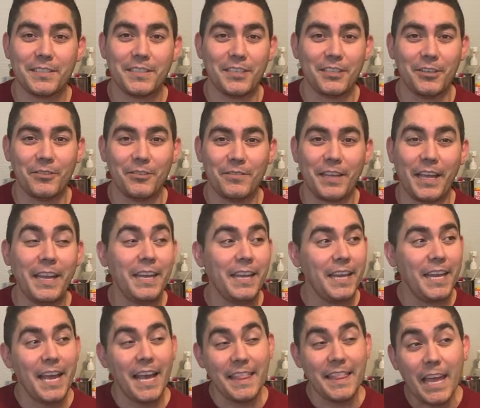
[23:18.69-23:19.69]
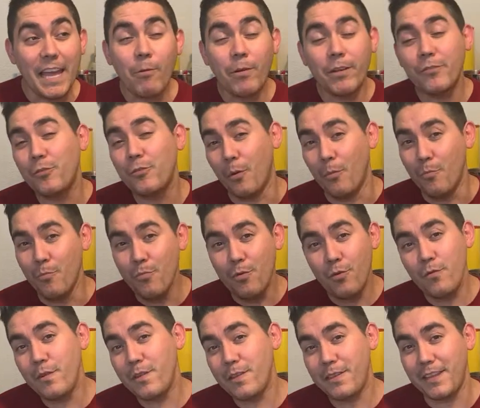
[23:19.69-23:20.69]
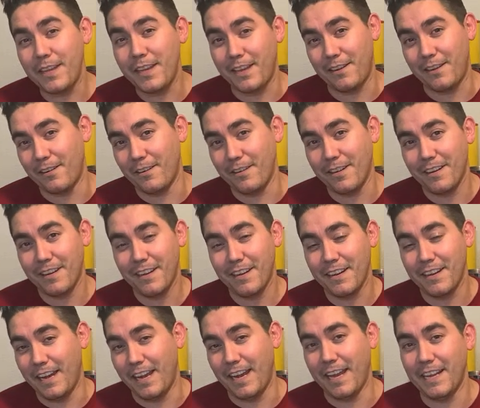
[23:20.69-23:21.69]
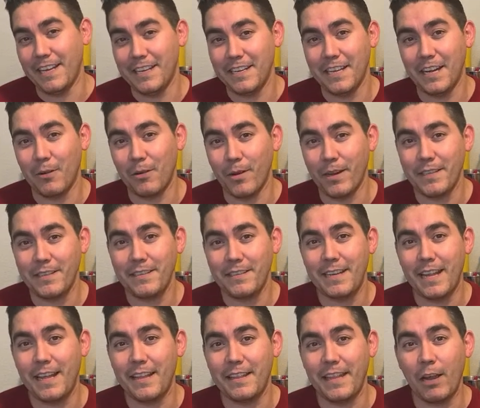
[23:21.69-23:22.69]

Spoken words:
you know, they went to a movie theater and rented it out.